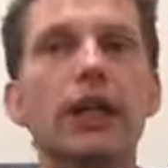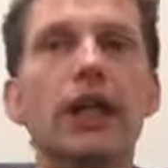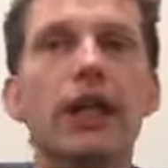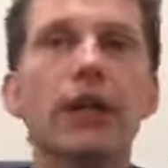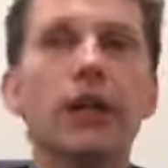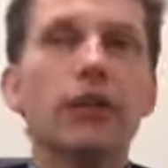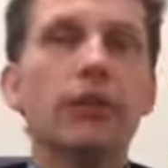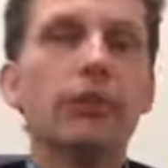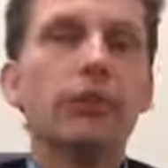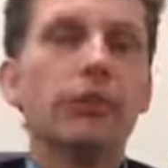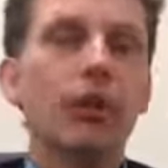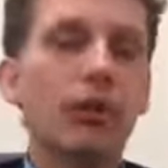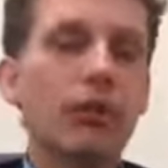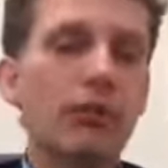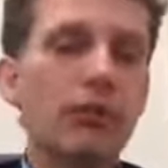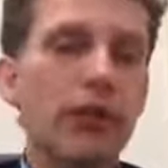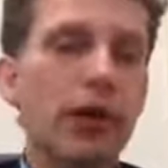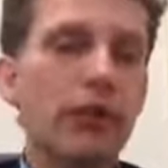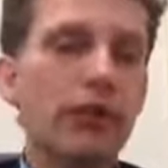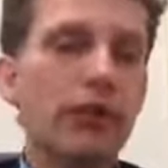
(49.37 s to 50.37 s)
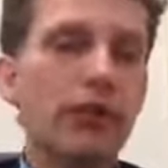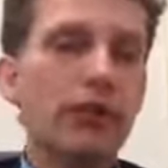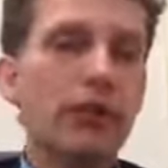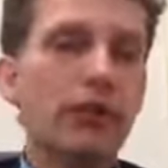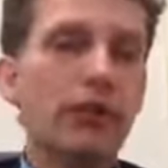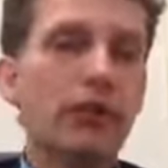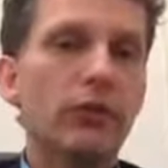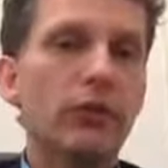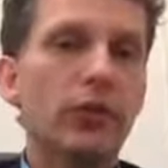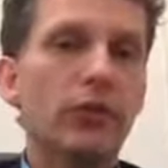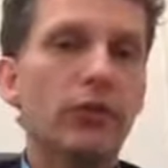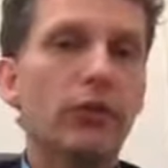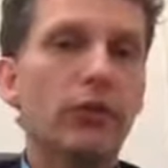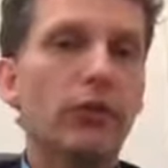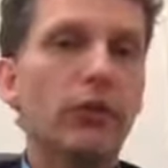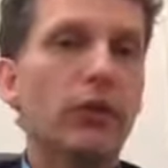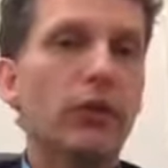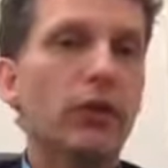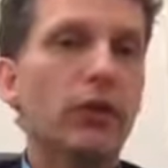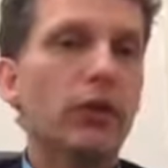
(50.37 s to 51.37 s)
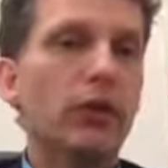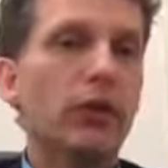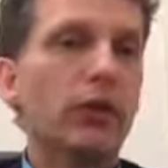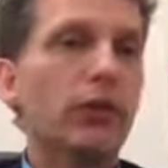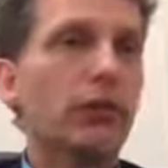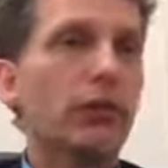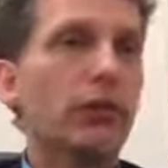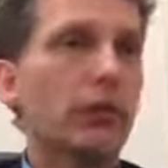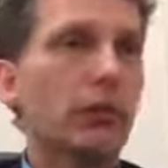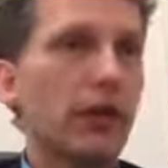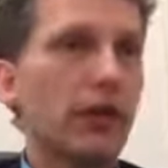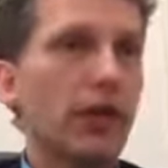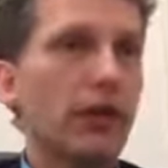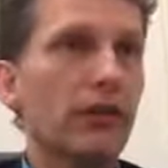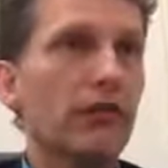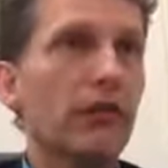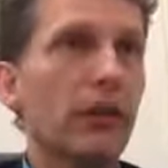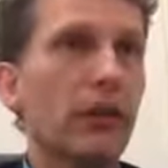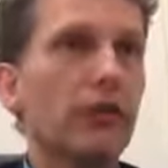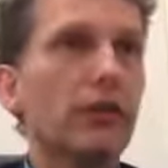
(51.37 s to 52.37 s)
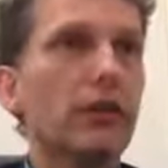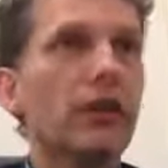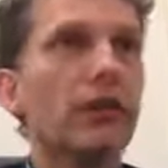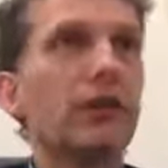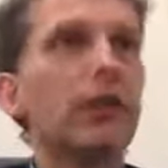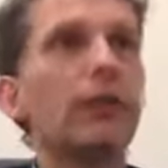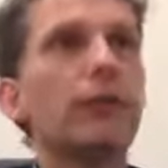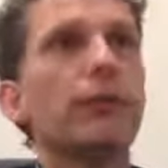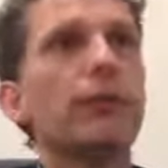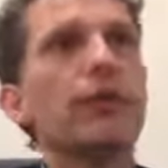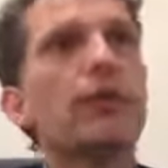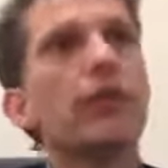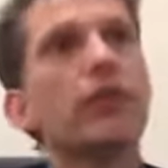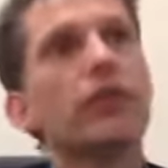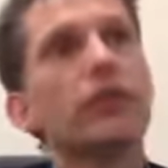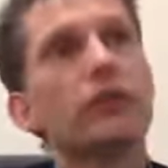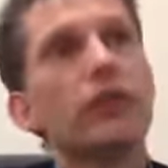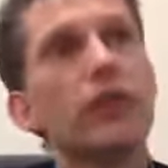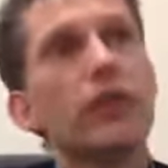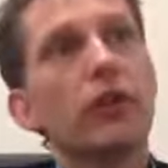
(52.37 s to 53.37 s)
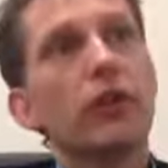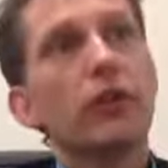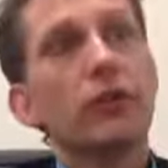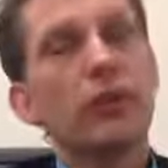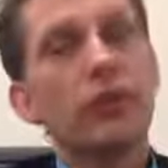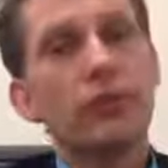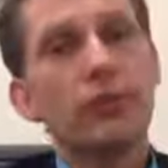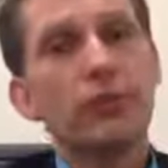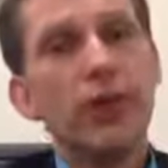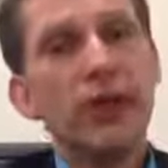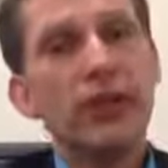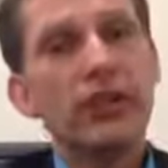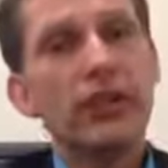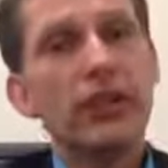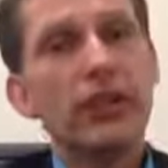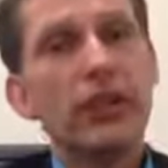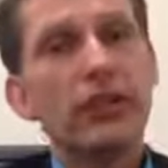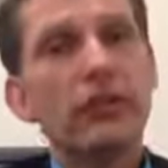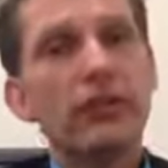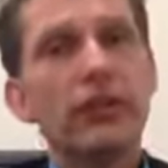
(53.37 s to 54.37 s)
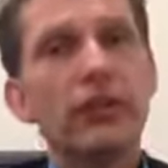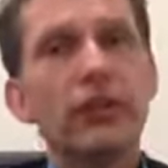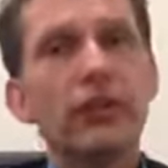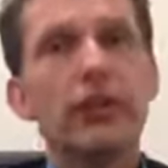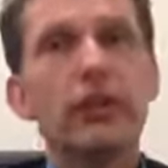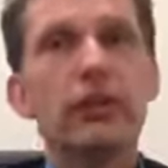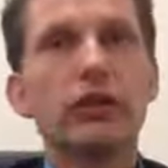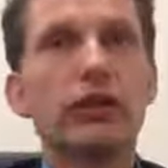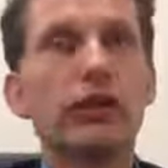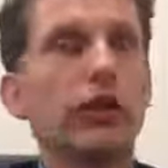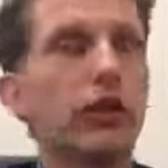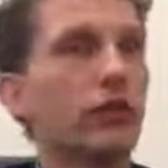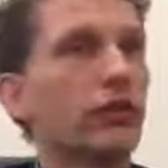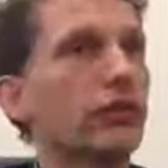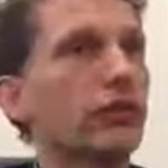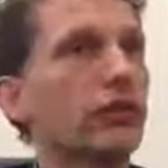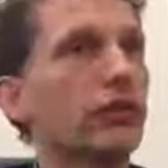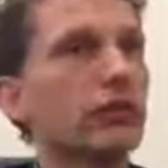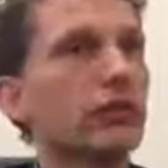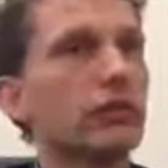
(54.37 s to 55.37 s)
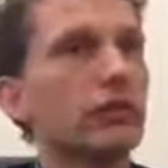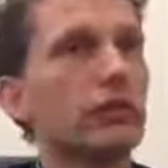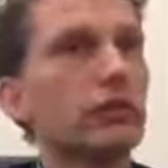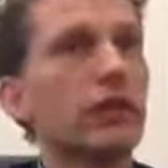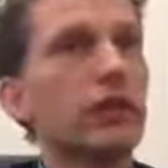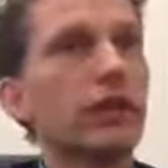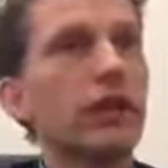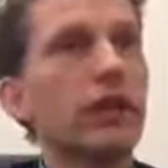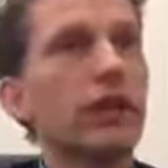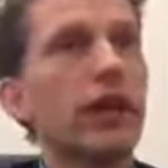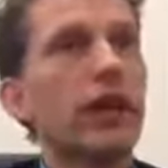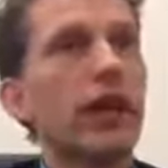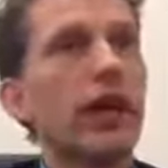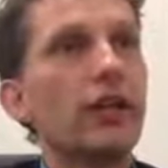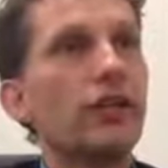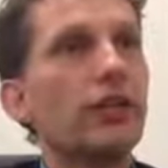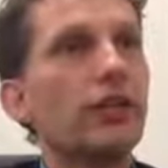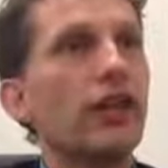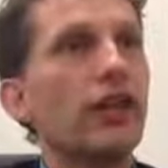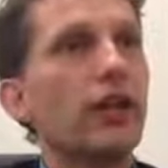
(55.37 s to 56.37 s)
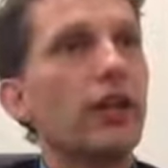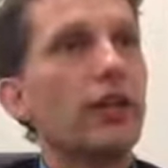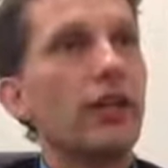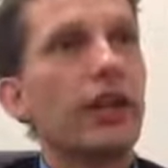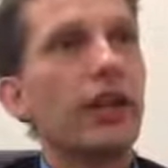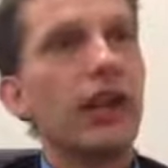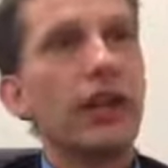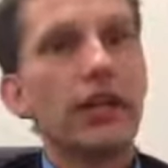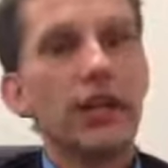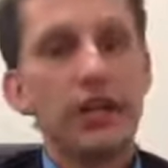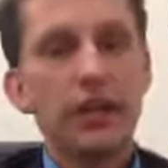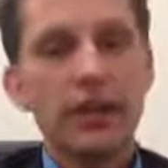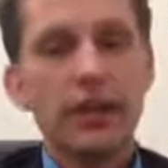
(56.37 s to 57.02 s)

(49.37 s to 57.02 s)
Another program that we do is what we call supplier development. So with specialists on cost engineering,